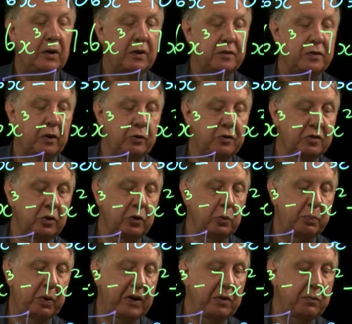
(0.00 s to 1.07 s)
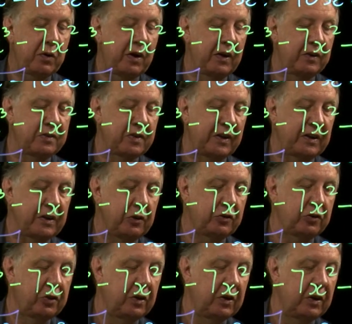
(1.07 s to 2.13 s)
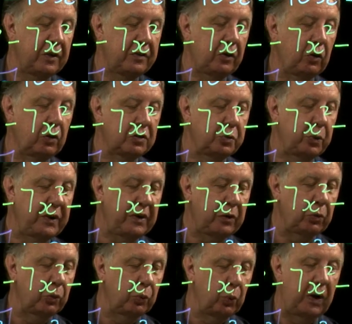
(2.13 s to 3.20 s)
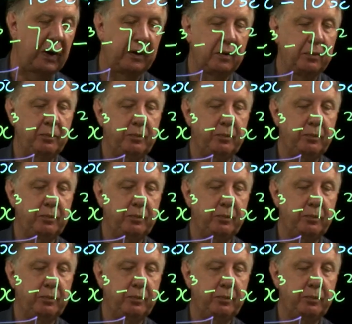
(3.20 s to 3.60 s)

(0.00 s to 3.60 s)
So 2p minus h has got to equal 1.